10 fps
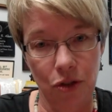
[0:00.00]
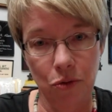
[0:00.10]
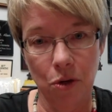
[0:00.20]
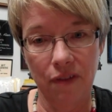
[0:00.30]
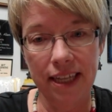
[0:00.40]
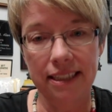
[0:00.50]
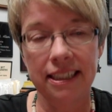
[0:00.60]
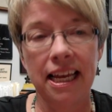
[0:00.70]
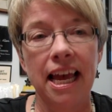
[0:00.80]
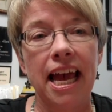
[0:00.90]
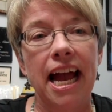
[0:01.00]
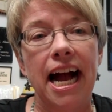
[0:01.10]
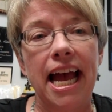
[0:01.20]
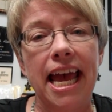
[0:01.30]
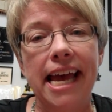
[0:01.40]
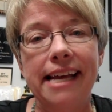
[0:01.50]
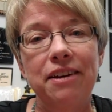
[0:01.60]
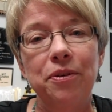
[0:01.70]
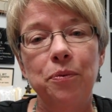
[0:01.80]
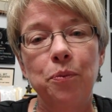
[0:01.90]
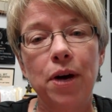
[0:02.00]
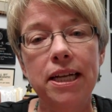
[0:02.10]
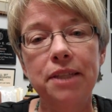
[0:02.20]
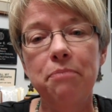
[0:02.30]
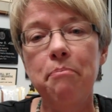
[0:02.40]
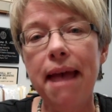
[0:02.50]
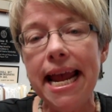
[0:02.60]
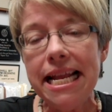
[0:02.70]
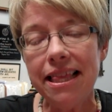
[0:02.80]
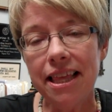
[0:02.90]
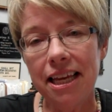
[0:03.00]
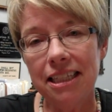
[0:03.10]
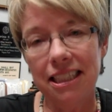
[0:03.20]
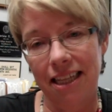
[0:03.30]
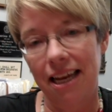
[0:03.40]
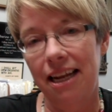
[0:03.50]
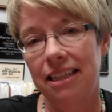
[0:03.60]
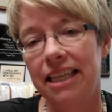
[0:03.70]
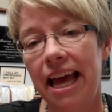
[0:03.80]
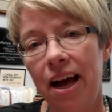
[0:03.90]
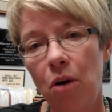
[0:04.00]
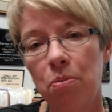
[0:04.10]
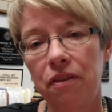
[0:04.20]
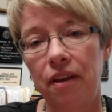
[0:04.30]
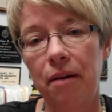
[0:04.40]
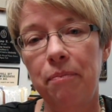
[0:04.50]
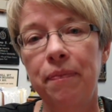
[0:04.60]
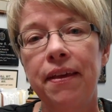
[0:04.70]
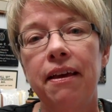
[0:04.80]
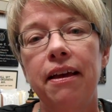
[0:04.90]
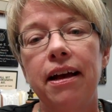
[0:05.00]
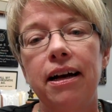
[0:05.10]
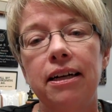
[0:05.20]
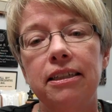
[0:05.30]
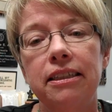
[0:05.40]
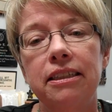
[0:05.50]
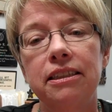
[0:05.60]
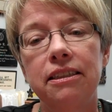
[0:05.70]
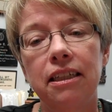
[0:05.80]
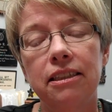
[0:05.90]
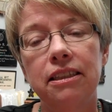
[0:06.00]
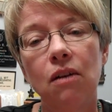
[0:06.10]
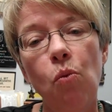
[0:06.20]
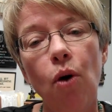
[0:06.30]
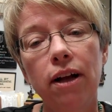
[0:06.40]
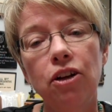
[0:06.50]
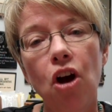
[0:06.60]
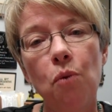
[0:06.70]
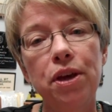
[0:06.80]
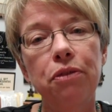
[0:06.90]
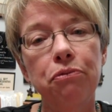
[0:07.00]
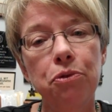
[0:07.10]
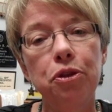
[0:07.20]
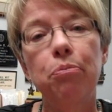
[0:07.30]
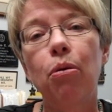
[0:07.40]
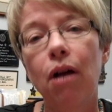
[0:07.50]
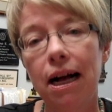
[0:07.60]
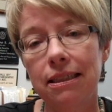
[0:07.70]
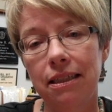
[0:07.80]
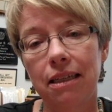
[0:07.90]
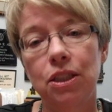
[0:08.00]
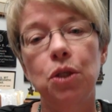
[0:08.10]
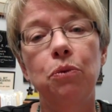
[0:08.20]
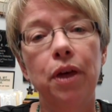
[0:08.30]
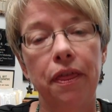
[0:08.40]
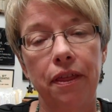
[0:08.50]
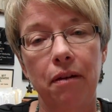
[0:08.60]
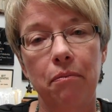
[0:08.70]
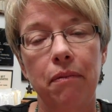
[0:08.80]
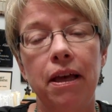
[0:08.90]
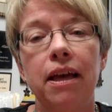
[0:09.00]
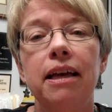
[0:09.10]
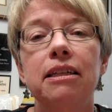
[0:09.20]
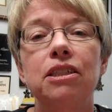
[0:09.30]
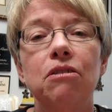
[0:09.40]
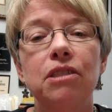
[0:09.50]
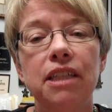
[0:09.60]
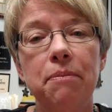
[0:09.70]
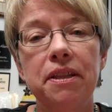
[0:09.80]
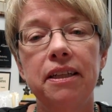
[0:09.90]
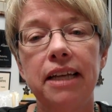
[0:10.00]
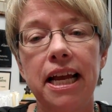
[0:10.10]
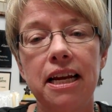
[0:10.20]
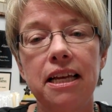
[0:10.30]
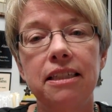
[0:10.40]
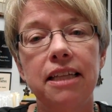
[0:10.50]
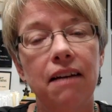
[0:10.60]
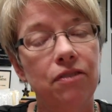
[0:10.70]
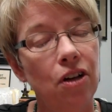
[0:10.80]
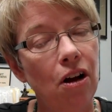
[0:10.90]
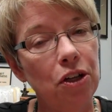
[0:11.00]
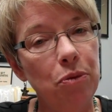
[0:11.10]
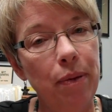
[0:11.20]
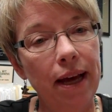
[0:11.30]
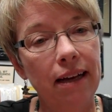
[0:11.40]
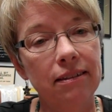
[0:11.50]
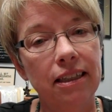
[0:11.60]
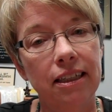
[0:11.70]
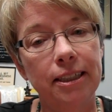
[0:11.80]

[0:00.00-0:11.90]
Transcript: stories. And one of the main things that has helped them is someone going through the process with them. So some of the ladies have talked about